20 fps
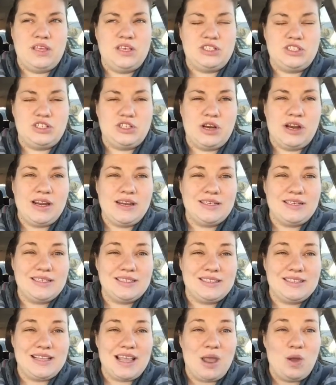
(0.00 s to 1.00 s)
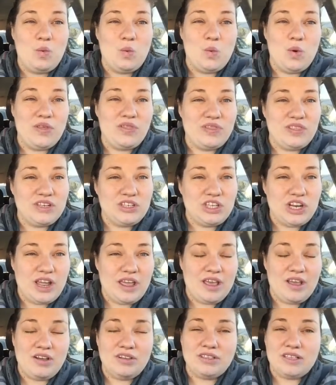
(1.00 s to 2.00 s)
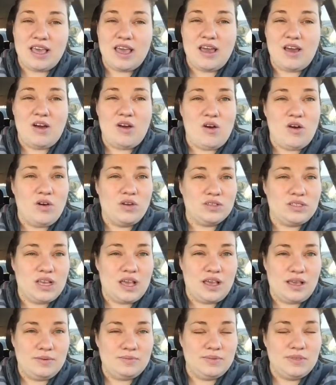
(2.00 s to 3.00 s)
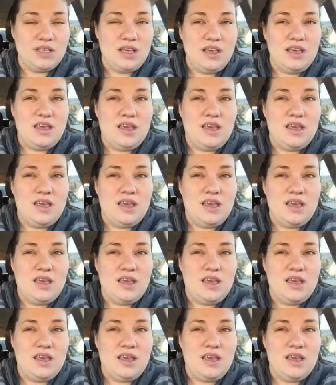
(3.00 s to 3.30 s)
is trained to stay with the child at all times.